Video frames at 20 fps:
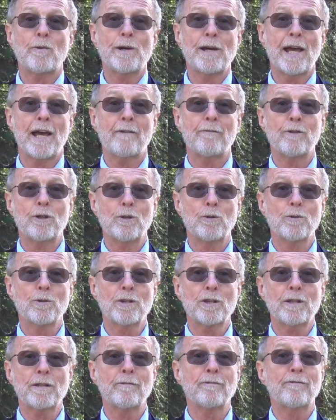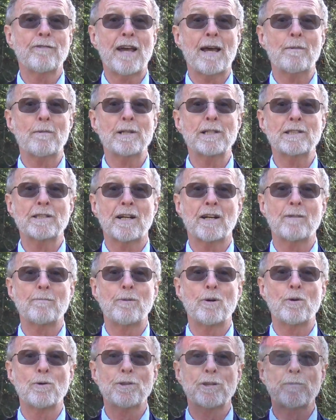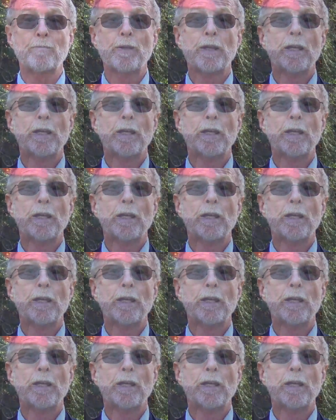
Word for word: We have youth and families that are both